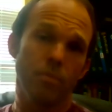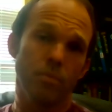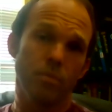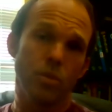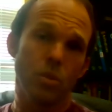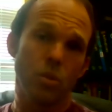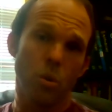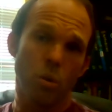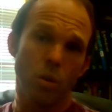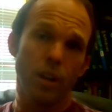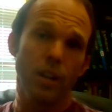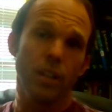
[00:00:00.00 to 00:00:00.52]

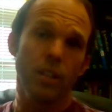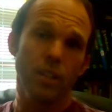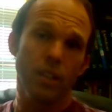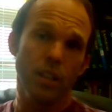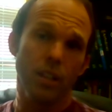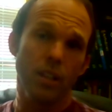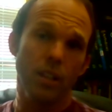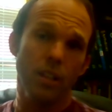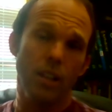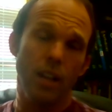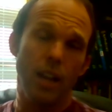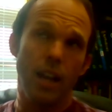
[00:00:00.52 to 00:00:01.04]
during
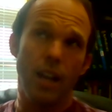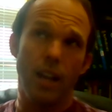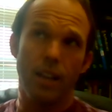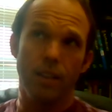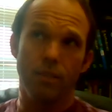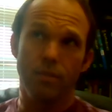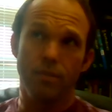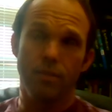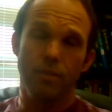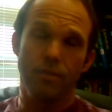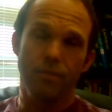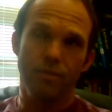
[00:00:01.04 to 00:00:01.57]

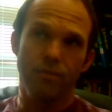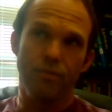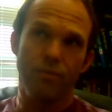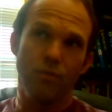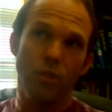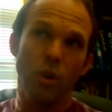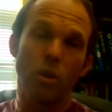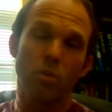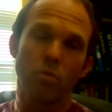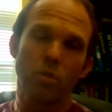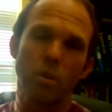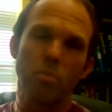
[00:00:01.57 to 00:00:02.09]
the
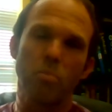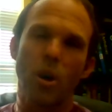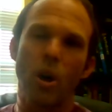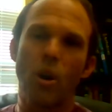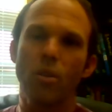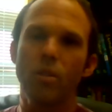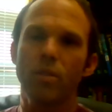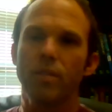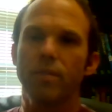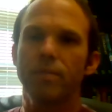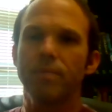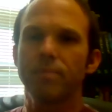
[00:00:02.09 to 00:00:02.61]
full
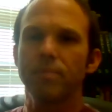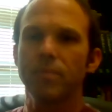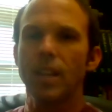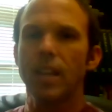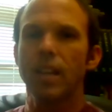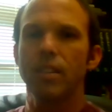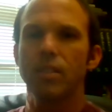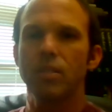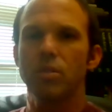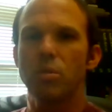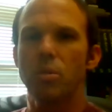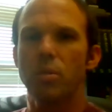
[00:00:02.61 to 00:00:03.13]
remote
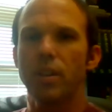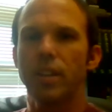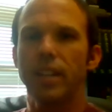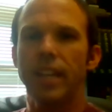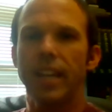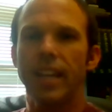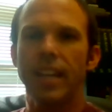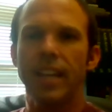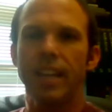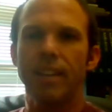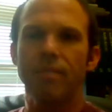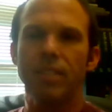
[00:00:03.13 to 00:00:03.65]
during
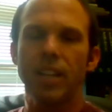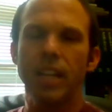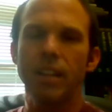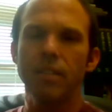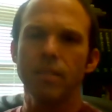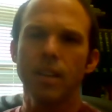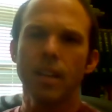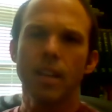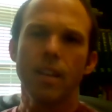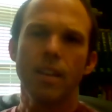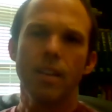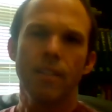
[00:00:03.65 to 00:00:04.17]
the evening.
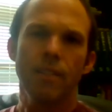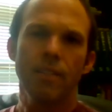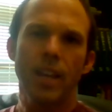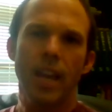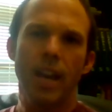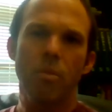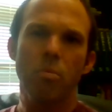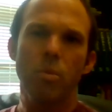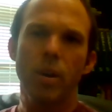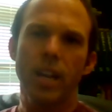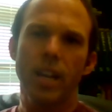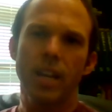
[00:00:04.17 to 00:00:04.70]

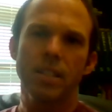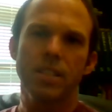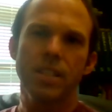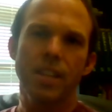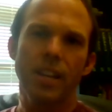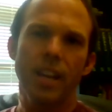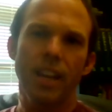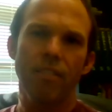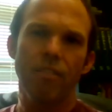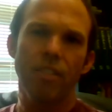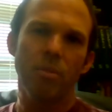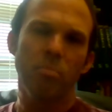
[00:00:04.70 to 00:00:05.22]
That way it's an
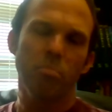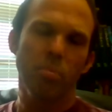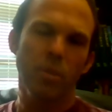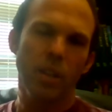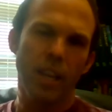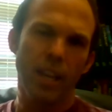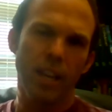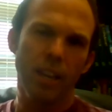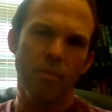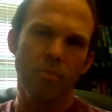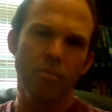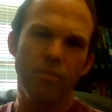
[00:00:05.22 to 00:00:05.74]
even
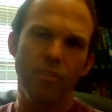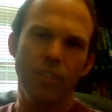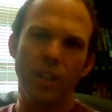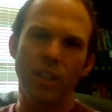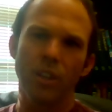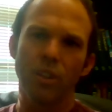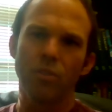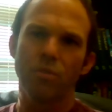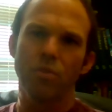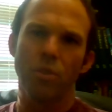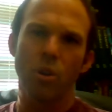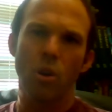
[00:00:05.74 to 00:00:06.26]
playing
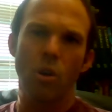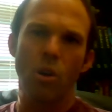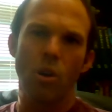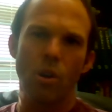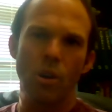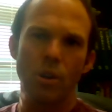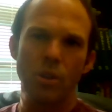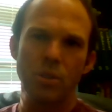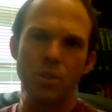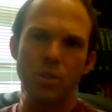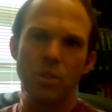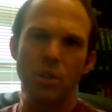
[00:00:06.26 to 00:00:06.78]
field for
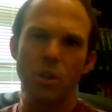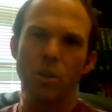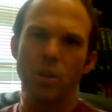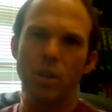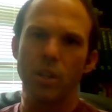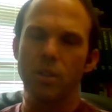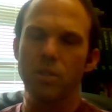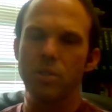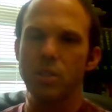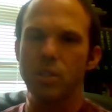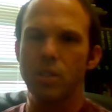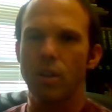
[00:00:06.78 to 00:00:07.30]
all
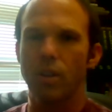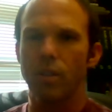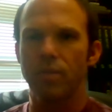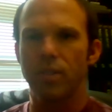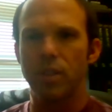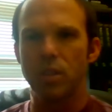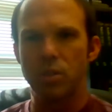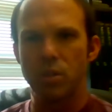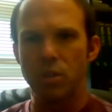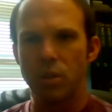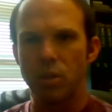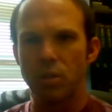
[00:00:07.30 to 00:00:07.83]
students. So
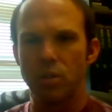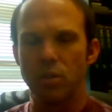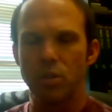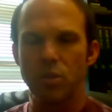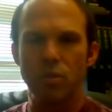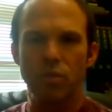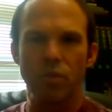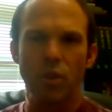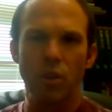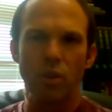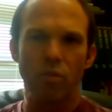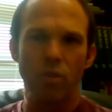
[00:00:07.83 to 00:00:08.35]
if the student is
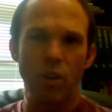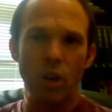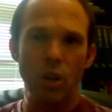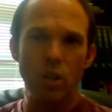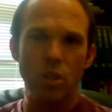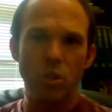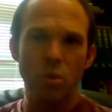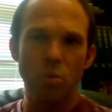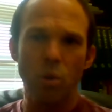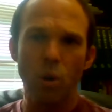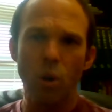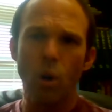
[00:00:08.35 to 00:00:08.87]
full
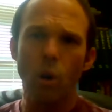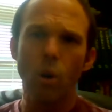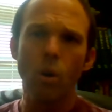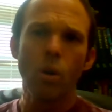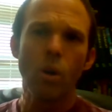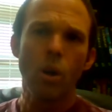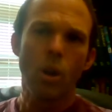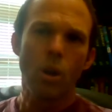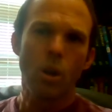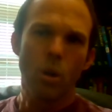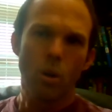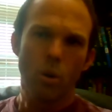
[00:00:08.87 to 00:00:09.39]
virtual
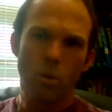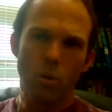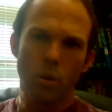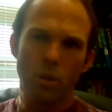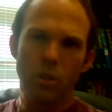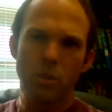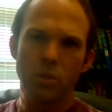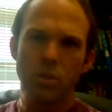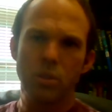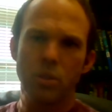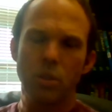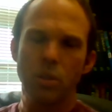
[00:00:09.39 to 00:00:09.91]
or
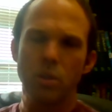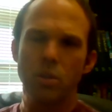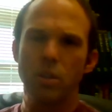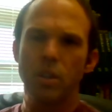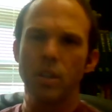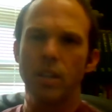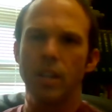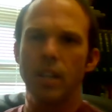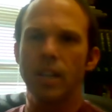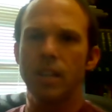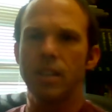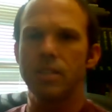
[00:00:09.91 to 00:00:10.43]
the
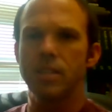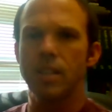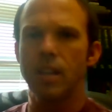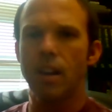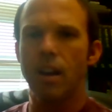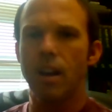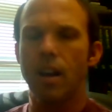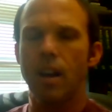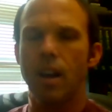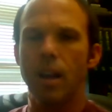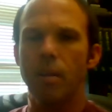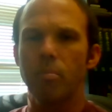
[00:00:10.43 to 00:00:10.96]
student is in
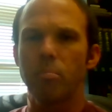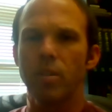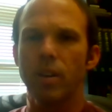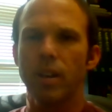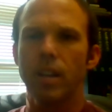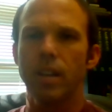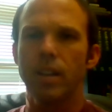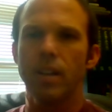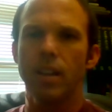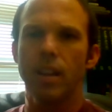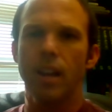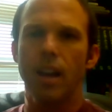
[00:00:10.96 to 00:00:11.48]
a hybrid